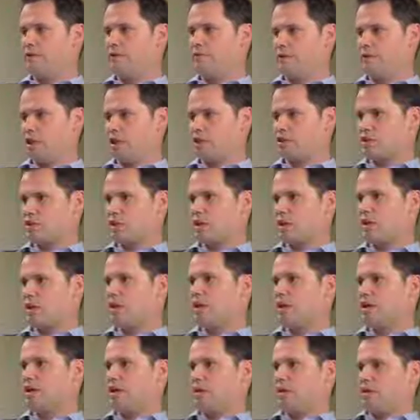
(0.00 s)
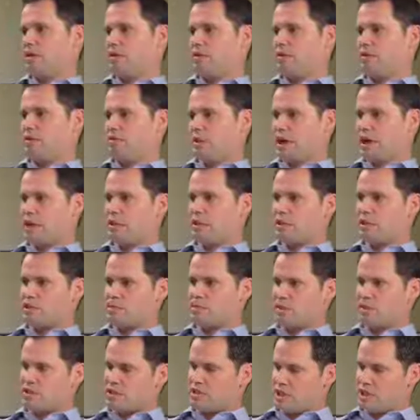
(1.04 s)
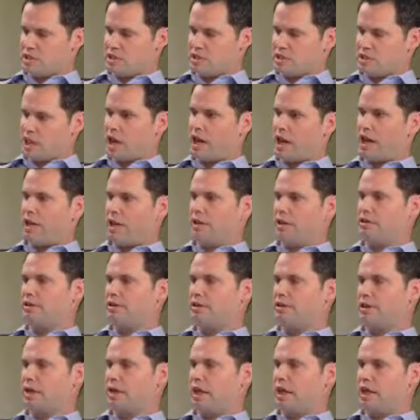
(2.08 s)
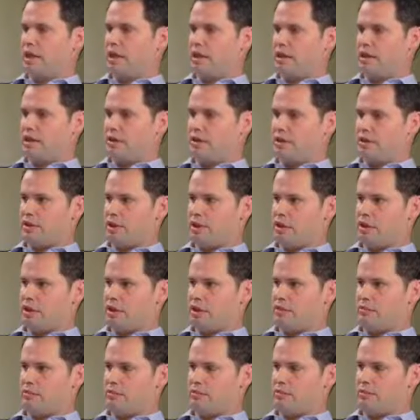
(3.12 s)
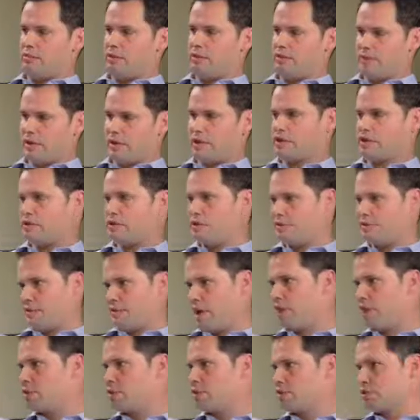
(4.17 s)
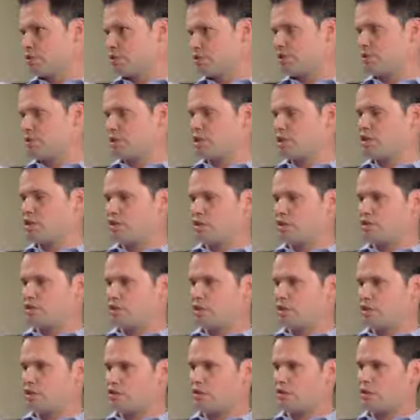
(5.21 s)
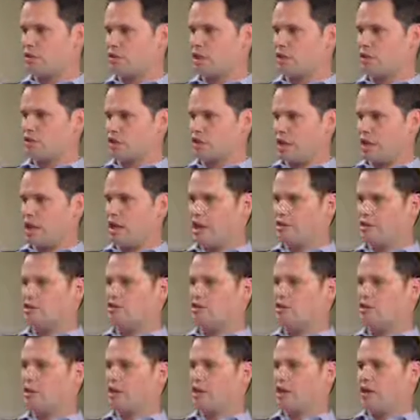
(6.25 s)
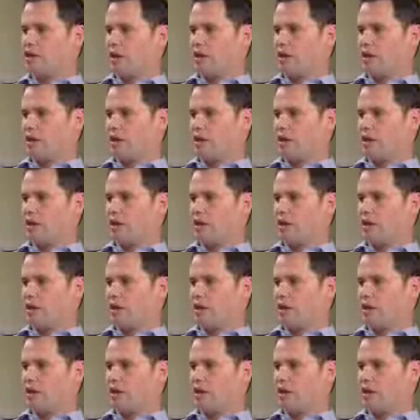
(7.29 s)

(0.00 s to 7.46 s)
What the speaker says: Eventually, the money that's been set aside and the funds that are available to some of these retail chains